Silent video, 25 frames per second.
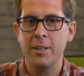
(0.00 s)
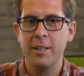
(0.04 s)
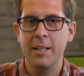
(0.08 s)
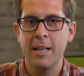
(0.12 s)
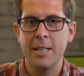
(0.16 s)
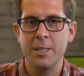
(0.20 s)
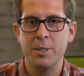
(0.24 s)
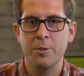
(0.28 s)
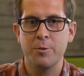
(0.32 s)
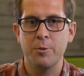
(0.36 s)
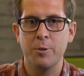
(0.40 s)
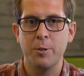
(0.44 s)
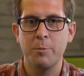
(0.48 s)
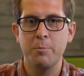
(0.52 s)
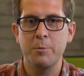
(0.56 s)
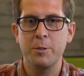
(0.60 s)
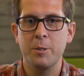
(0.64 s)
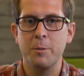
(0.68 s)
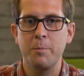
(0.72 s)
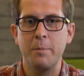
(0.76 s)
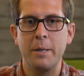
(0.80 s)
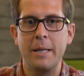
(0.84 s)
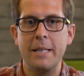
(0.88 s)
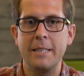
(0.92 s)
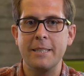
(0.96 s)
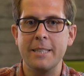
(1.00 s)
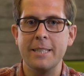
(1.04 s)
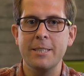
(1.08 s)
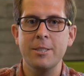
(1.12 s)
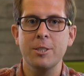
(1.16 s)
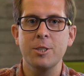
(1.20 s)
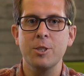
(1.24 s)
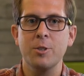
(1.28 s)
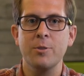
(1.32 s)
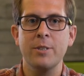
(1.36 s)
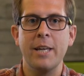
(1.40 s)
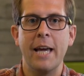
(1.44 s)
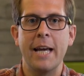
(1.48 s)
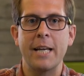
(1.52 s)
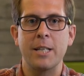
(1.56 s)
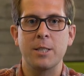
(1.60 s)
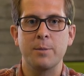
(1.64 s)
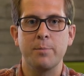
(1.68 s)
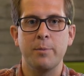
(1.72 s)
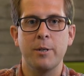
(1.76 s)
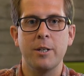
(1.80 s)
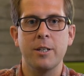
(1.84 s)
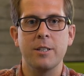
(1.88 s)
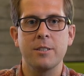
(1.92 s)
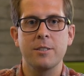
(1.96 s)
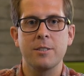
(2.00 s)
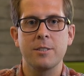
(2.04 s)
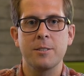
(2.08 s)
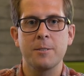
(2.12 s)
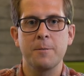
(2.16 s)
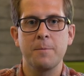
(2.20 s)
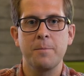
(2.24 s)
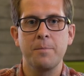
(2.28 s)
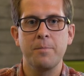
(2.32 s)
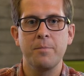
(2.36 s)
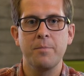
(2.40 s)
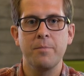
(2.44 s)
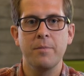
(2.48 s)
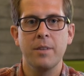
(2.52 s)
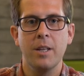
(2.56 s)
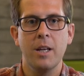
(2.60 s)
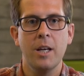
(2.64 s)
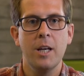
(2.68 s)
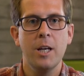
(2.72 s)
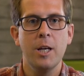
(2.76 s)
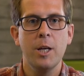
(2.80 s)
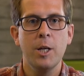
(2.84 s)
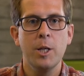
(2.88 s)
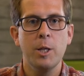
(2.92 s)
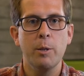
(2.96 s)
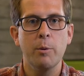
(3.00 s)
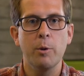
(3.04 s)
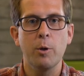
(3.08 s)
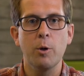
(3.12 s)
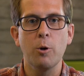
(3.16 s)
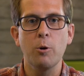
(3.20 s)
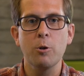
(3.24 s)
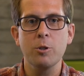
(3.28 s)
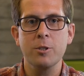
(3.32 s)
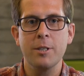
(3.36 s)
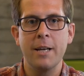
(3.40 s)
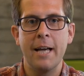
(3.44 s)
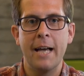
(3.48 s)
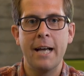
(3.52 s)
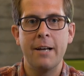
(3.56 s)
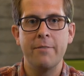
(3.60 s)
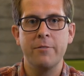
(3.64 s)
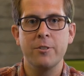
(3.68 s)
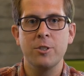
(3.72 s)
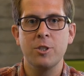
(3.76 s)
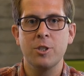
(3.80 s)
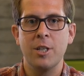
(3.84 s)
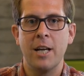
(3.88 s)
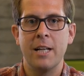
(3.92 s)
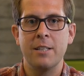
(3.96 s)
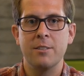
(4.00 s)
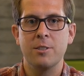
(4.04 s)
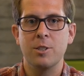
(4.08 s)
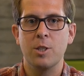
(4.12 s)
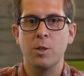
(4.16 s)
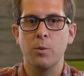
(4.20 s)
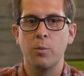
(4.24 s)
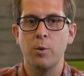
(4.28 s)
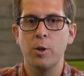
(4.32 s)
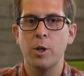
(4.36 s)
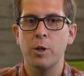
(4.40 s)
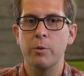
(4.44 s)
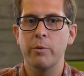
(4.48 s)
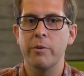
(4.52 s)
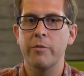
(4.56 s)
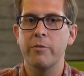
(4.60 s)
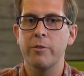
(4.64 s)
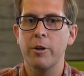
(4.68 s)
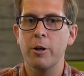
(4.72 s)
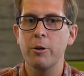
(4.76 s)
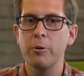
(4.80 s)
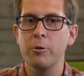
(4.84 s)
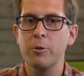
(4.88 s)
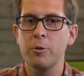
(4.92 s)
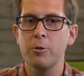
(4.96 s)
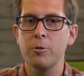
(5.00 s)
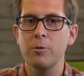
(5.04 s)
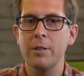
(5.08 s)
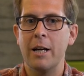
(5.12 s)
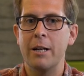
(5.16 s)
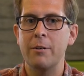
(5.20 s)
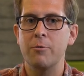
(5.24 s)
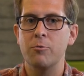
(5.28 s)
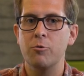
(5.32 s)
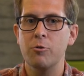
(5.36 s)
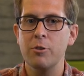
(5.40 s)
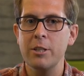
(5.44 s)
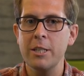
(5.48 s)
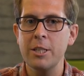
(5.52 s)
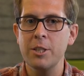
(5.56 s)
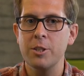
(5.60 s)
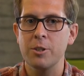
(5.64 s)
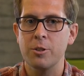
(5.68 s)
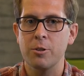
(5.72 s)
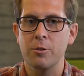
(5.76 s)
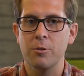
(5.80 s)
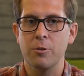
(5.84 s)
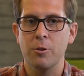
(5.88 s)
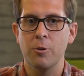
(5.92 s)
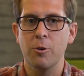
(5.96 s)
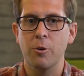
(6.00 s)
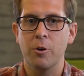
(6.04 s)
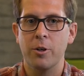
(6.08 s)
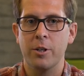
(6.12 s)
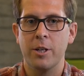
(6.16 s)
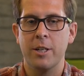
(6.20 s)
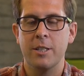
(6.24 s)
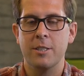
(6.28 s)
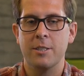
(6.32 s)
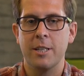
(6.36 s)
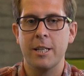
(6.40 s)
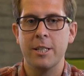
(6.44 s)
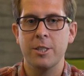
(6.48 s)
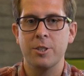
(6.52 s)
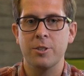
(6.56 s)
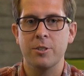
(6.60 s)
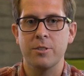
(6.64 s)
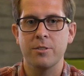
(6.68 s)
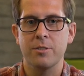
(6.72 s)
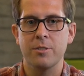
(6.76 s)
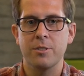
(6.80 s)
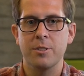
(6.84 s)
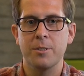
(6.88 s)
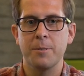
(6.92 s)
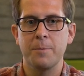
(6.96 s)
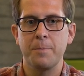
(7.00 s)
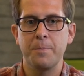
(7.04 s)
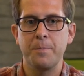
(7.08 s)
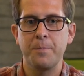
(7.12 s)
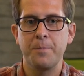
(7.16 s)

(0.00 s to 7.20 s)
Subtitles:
the classroom to meet industry experts. You'll also have the chance to work with local and regional organisations.